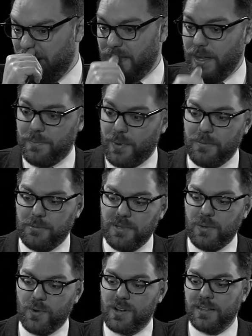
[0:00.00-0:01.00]
they
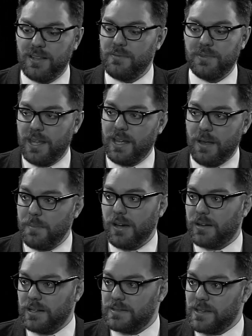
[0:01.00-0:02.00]
probably weren't in love when they got
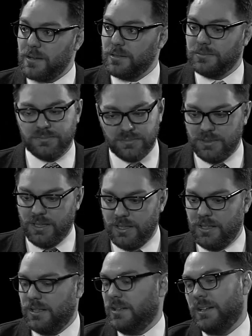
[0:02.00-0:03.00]
married, so
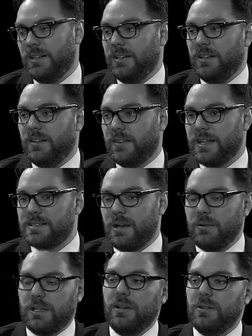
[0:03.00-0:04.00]
that's
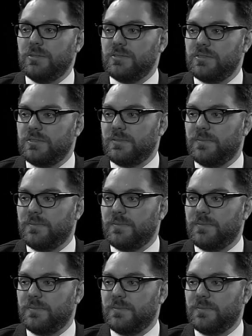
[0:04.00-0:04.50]
how it goes.